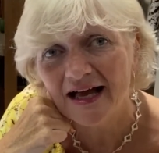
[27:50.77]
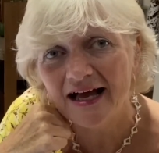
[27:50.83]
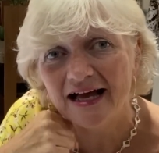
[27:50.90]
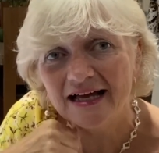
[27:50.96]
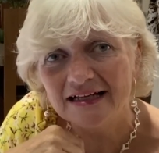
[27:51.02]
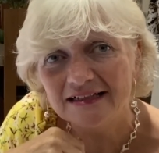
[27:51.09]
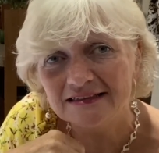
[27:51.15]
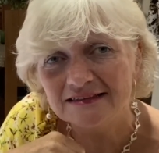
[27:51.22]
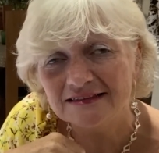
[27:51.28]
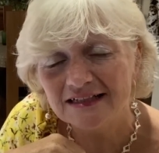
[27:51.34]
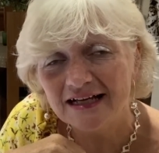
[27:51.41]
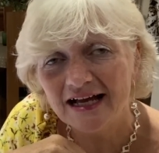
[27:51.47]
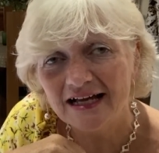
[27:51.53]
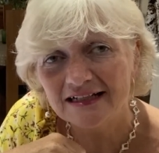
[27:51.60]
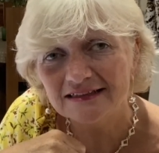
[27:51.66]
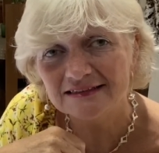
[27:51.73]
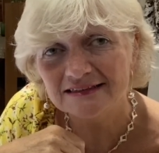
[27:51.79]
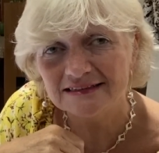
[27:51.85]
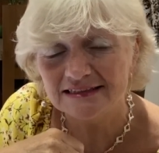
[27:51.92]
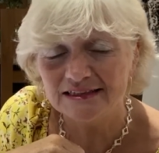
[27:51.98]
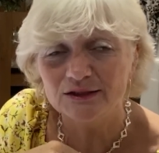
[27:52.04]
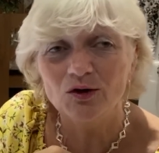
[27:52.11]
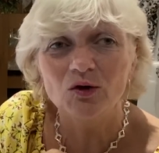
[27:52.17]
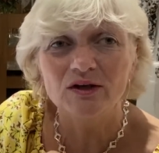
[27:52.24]
And I'll see
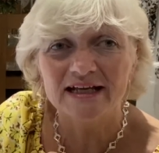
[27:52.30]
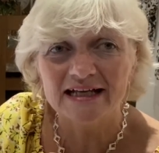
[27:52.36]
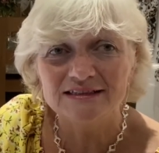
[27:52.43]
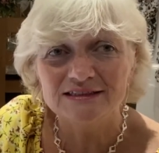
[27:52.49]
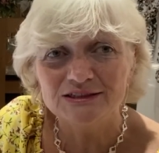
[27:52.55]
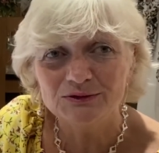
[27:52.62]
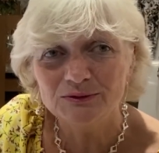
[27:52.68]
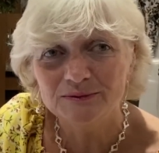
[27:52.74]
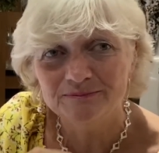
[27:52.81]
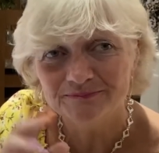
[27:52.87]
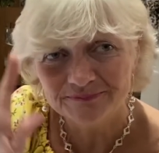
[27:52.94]
you all again soon.